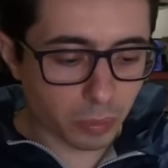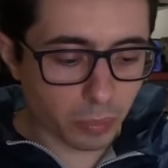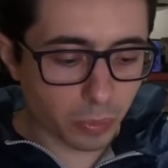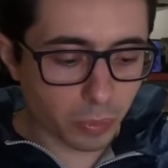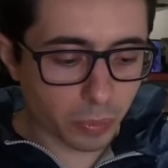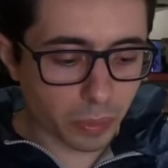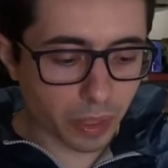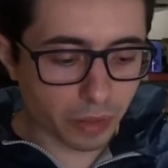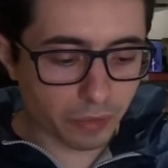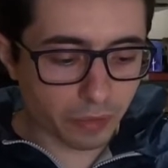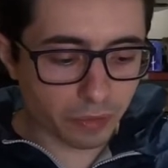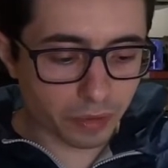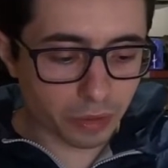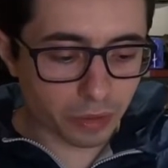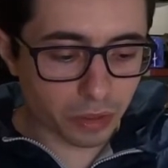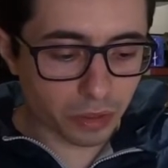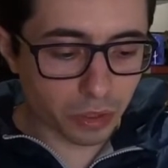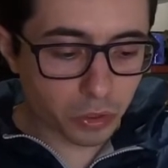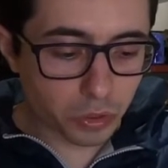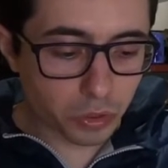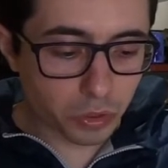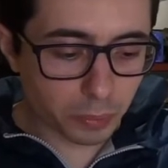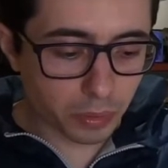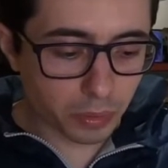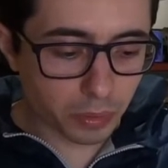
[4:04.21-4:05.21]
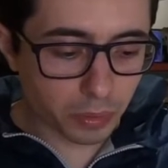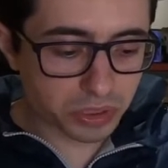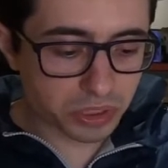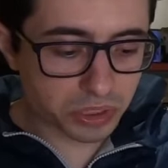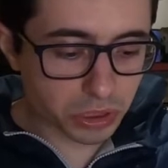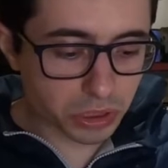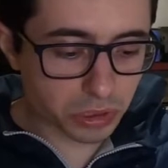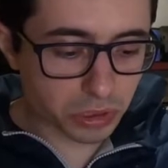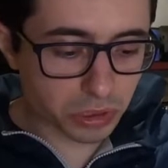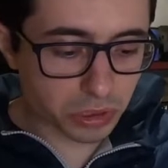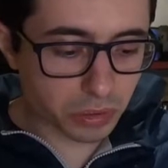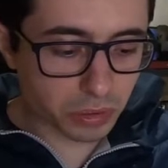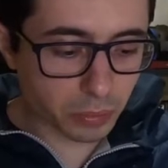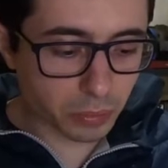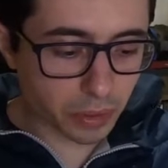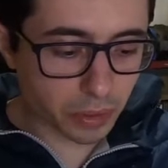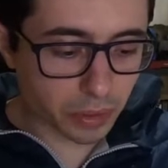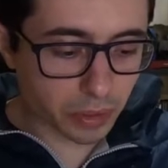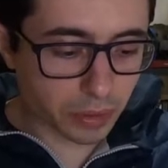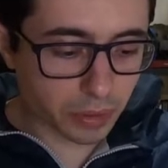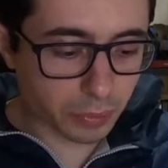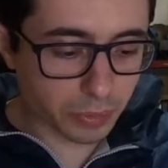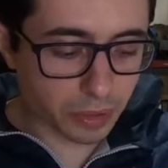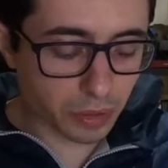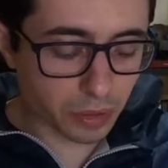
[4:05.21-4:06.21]
we have initial position where
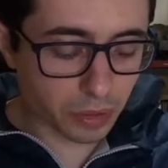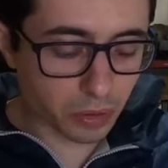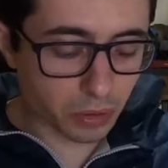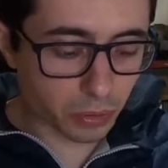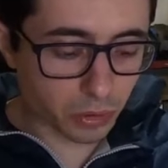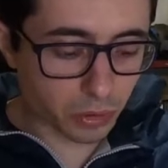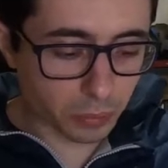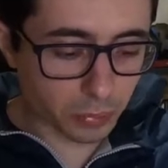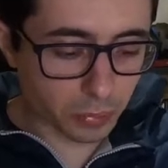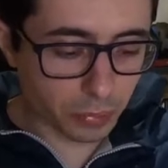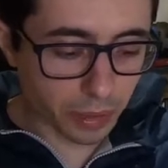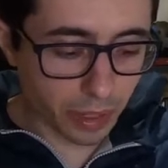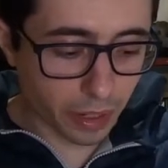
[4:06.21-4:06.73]
we denote by